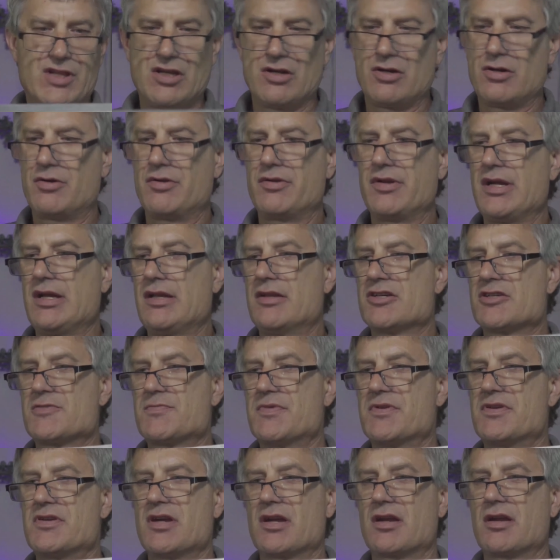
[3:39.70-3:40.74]
don't need this
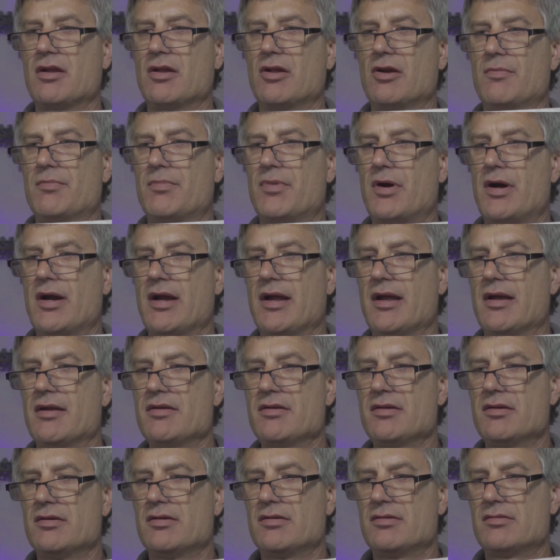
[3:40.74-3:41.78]
particular brand,
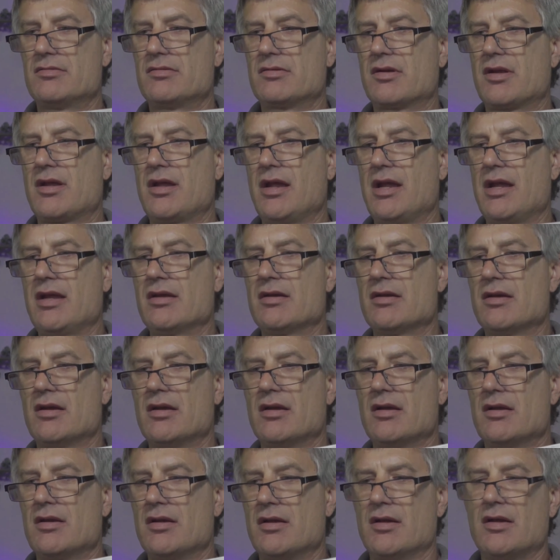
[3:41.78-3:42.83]
okay?
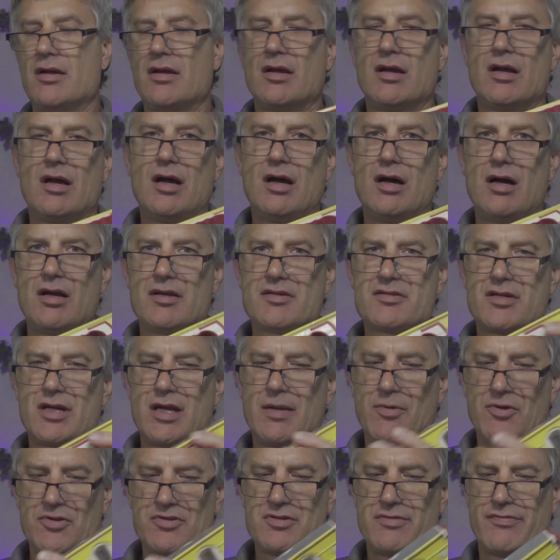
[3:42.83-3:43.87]

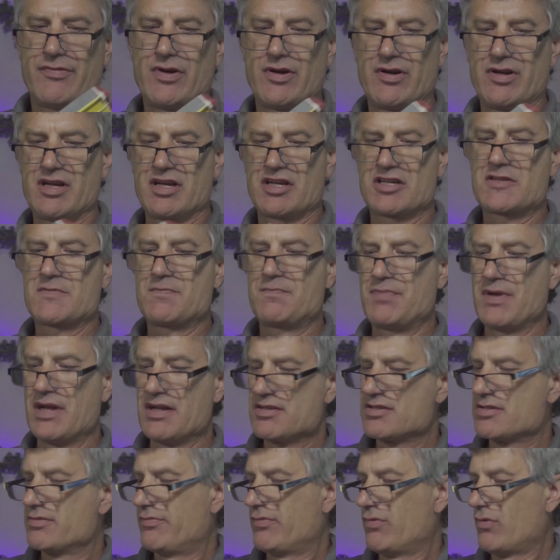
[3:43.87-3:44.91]
Stable is a very
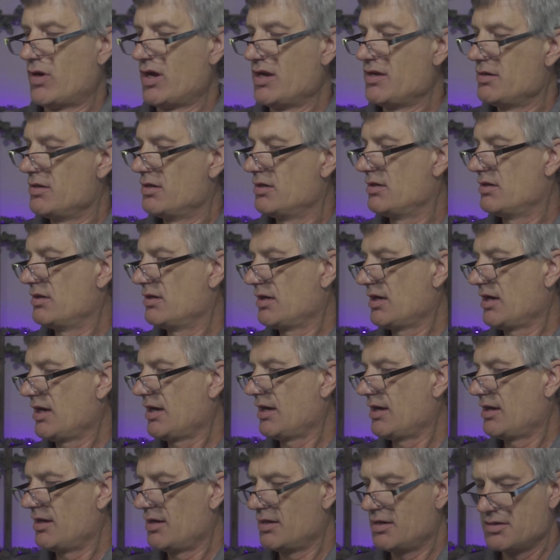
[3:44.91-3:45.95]
expensive one,
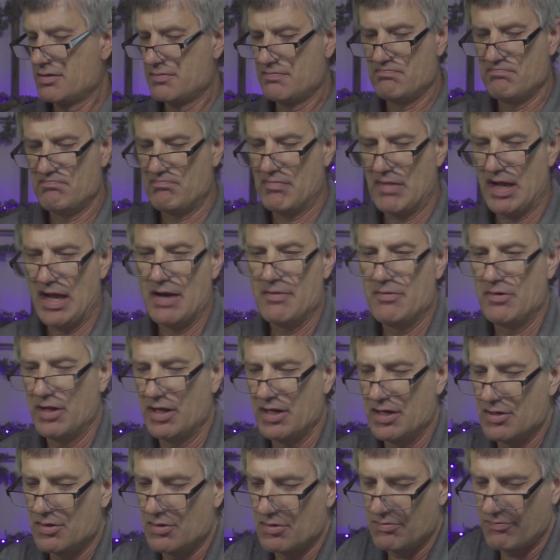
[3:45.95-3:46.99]
and I
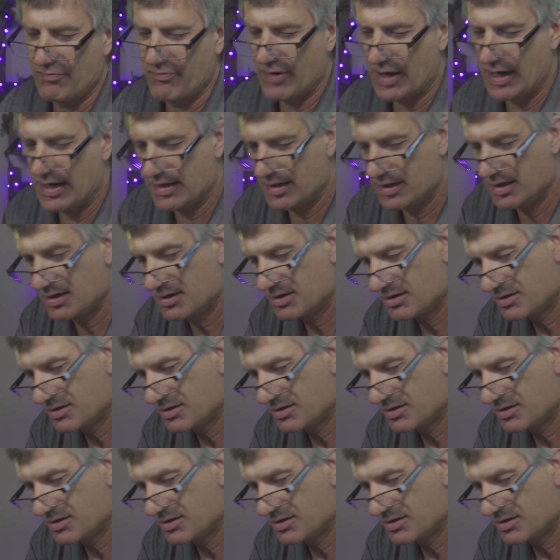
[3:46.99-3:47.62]
really don't find it,